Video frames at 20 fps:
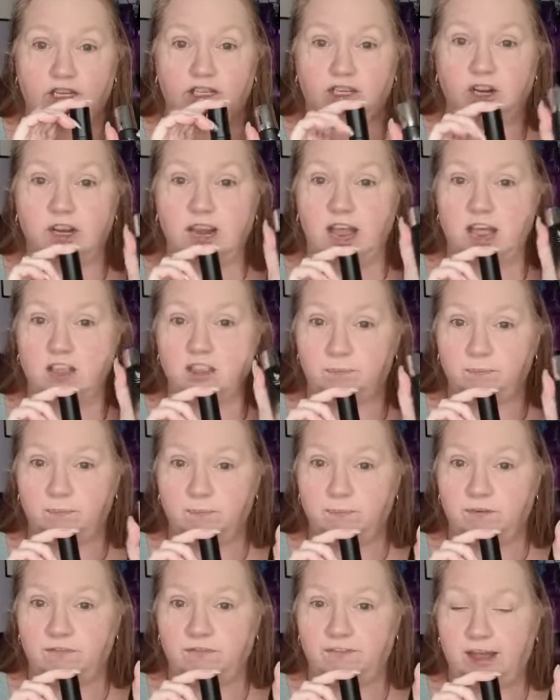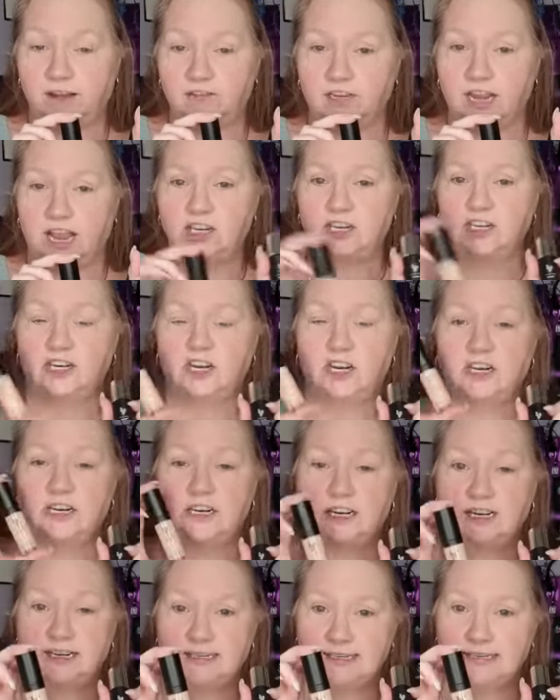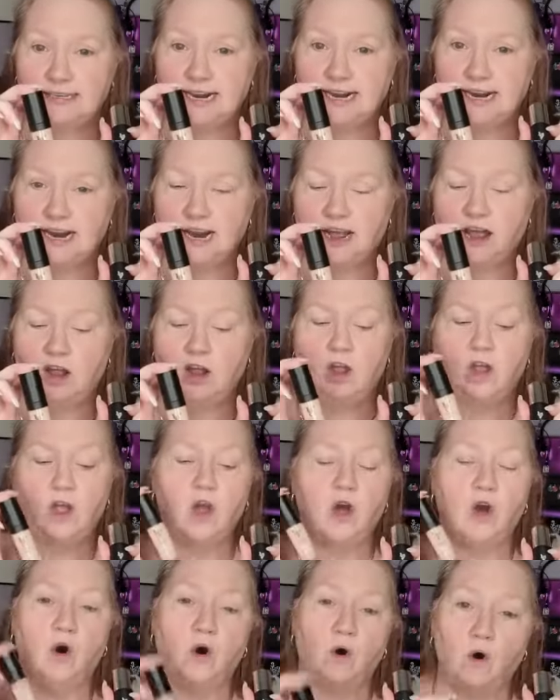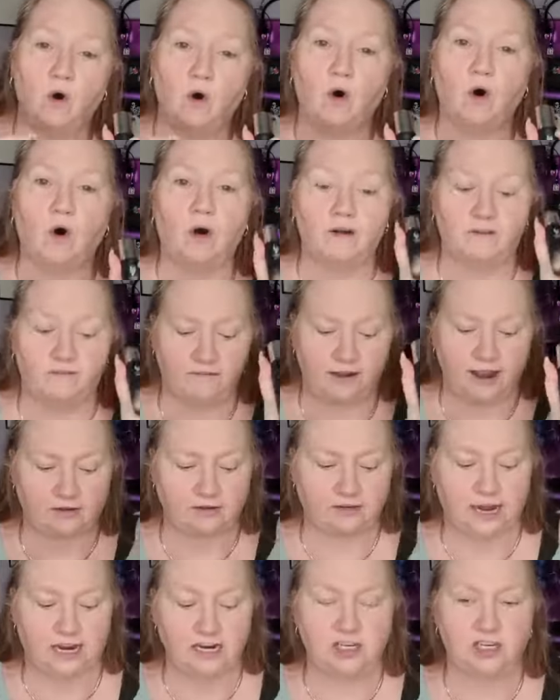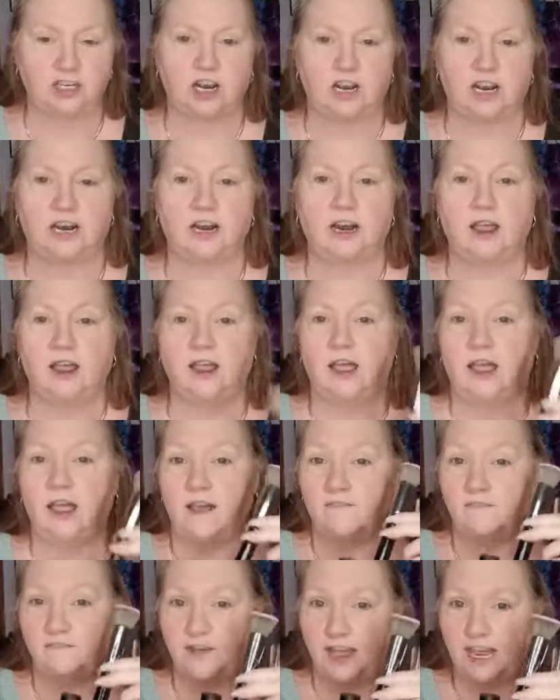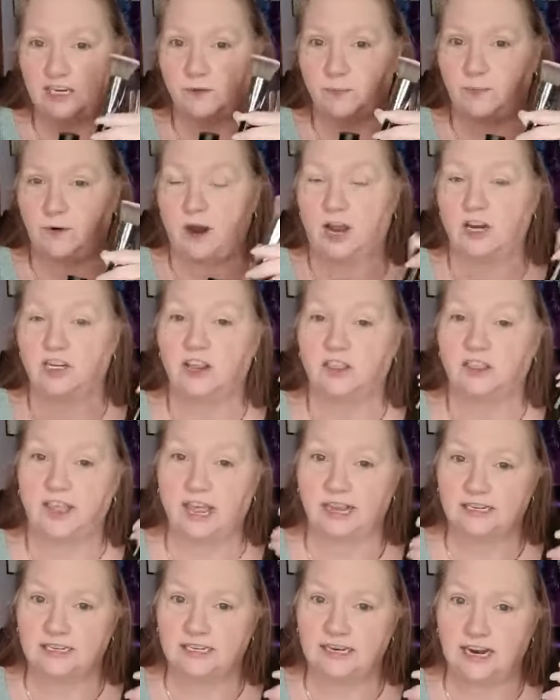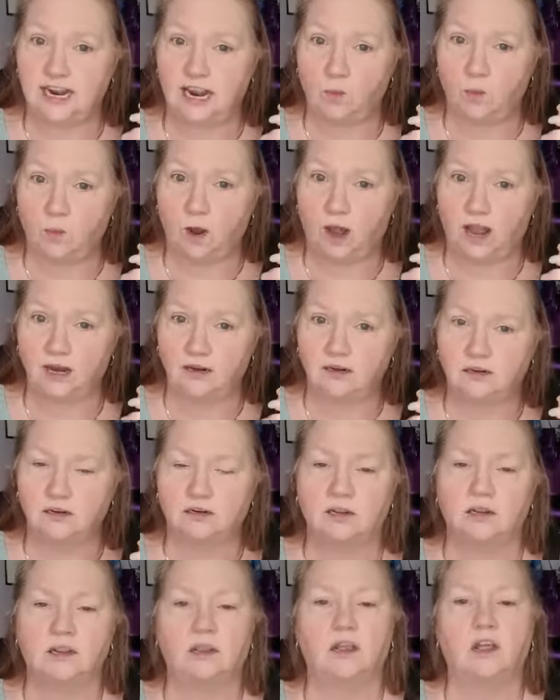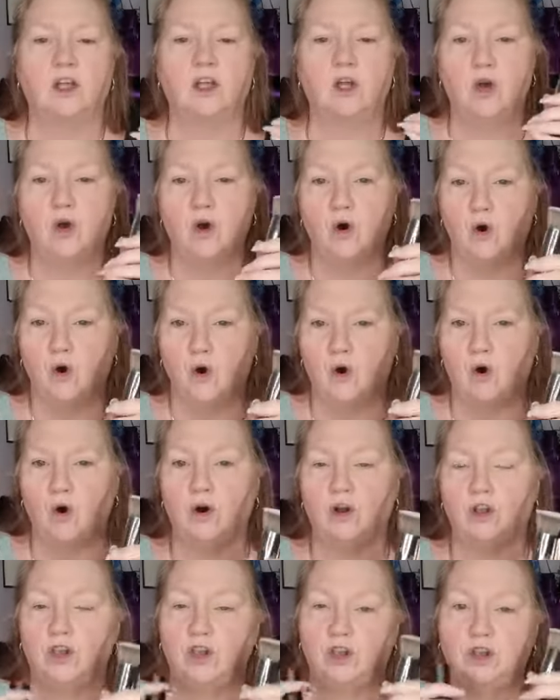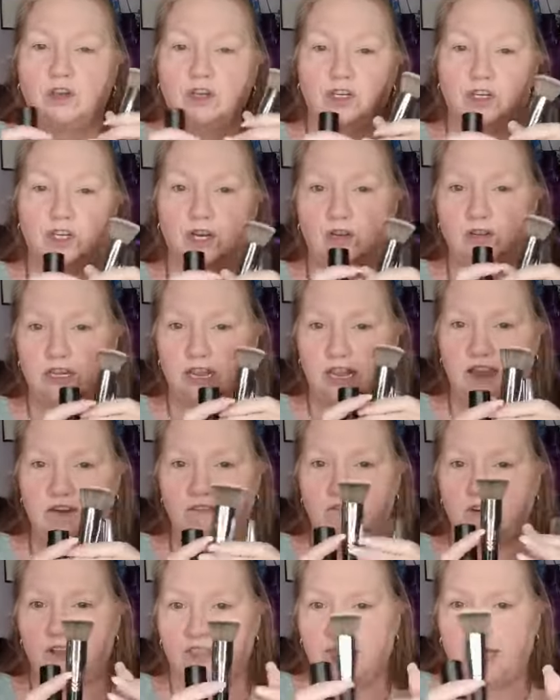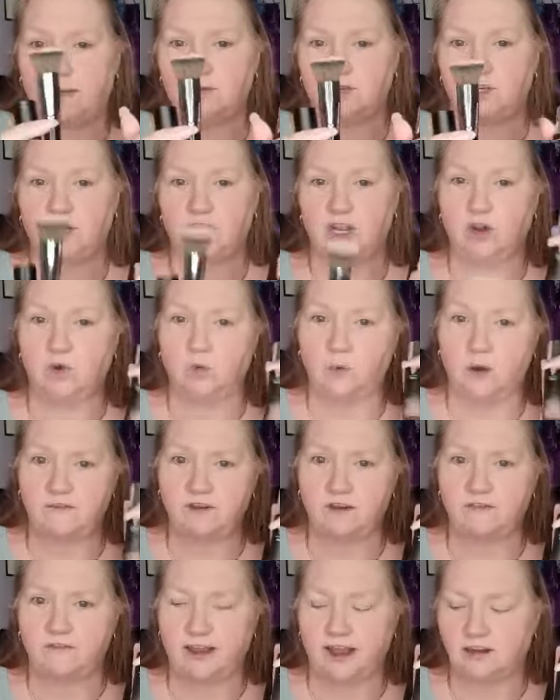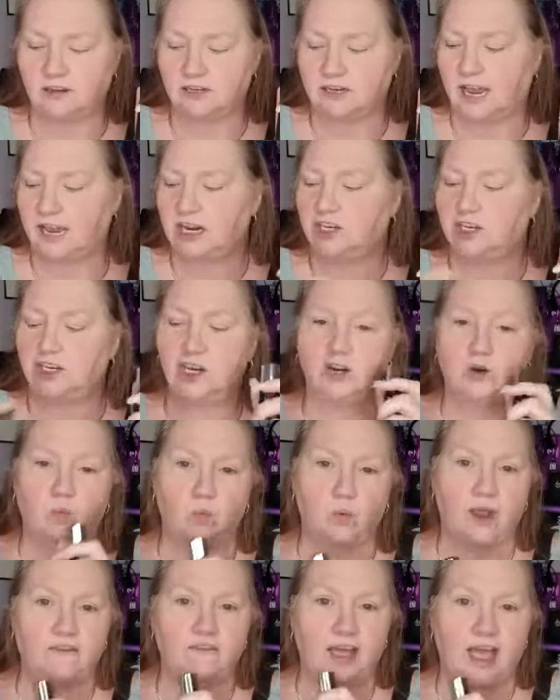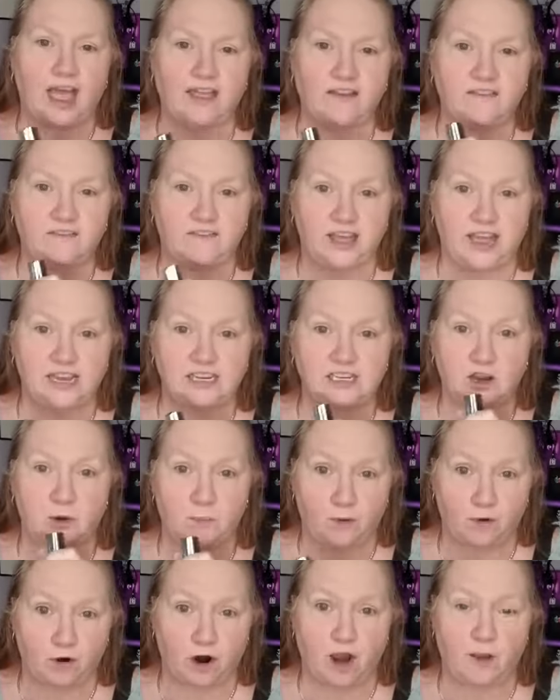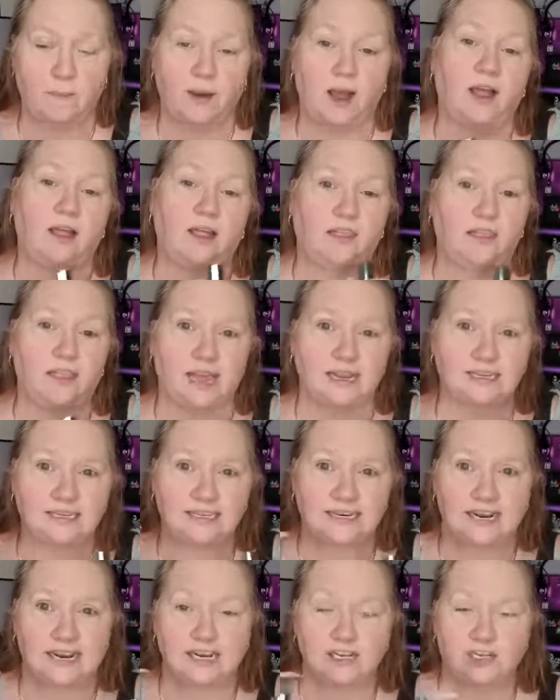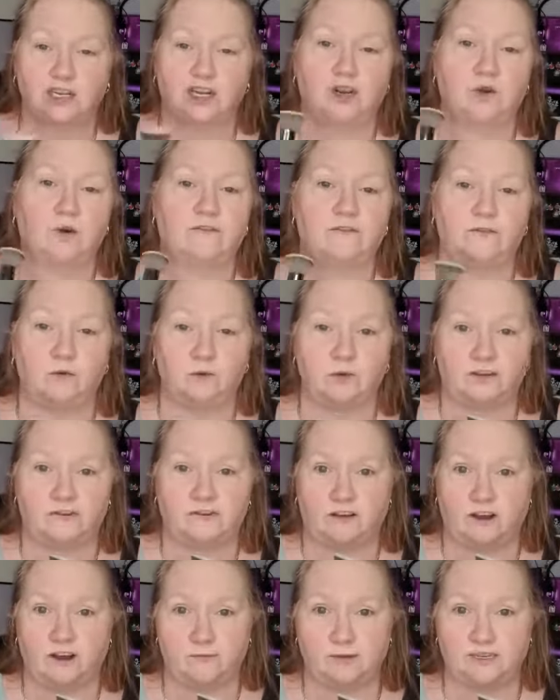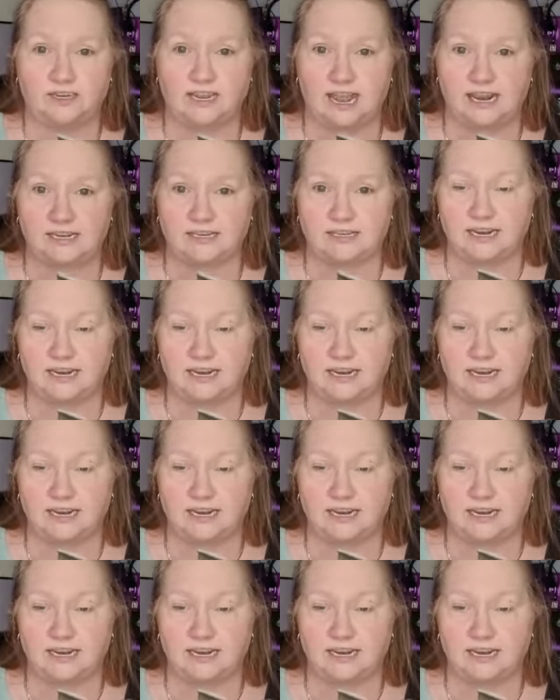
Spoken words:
So you can get the foundation concealer, or foundation face brush, that's tier 1, or you can choose either of them 2 with your foundation with a face primer, and that's tier 2 at 45%.